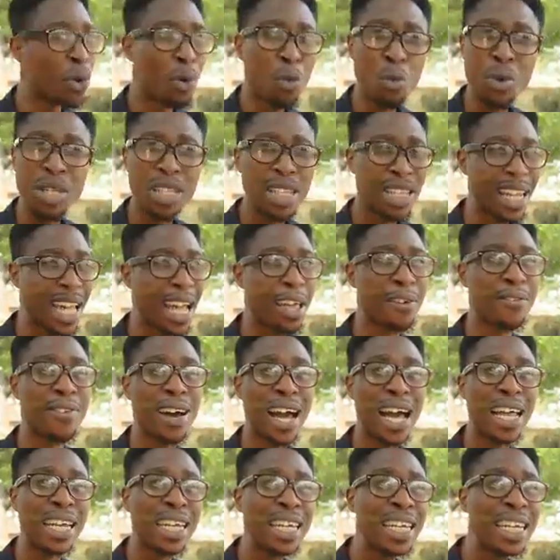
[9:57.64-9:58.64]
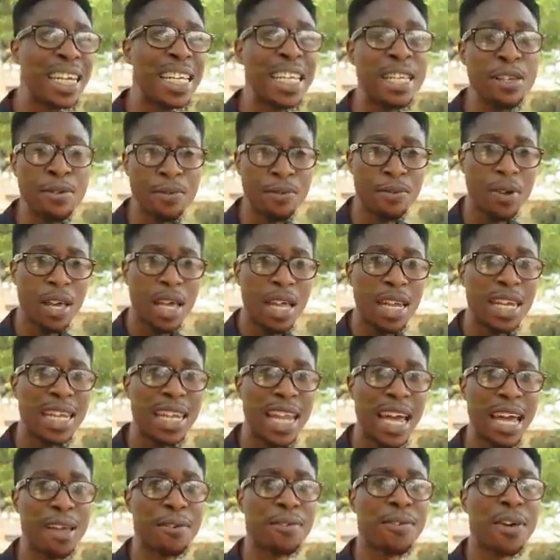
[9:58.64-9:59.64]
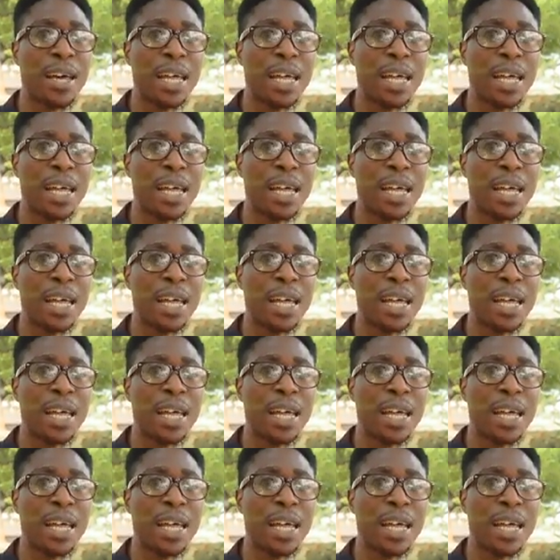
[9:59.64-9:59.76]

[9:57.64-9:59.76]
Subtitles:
on with life and live life